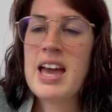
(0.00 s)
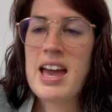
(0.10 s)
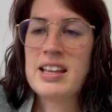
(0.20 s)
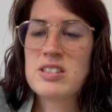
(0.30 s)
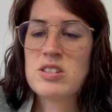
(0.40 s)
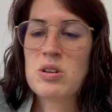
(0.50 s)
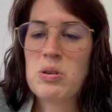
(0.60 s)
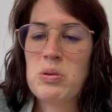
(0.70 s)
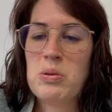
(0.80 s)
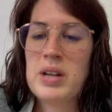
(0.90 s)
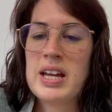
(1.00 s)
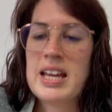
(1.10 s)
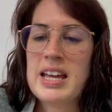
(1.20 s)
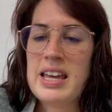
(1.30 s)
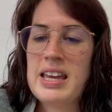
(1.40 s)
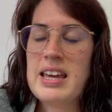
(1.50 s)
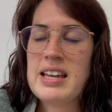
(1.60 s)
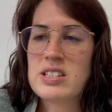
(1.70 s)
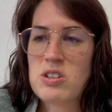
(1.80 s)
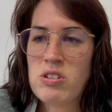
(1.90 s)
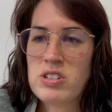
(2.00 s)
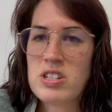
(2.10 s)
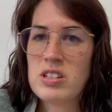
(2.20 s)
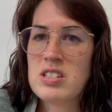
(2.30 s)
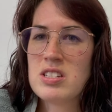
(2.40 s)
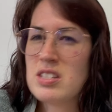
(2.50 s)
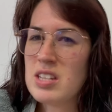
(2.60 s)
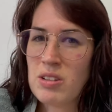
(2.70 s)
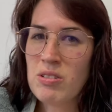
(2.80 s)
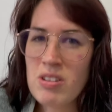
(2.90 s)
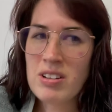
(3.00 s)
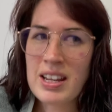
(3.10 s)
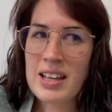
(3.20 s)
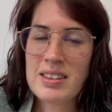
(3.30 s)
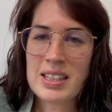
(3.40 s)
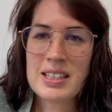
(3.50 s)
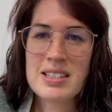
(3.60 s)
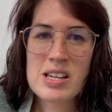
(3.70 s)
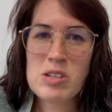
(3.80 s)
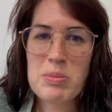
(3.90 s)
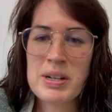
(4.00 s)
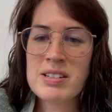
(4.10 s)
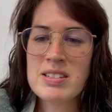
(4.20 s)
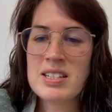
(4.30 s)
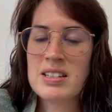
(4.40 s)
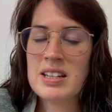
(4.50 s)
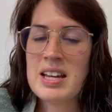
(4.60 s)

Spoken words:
And so he has gone to Sionon. I think that's how you pronounce it.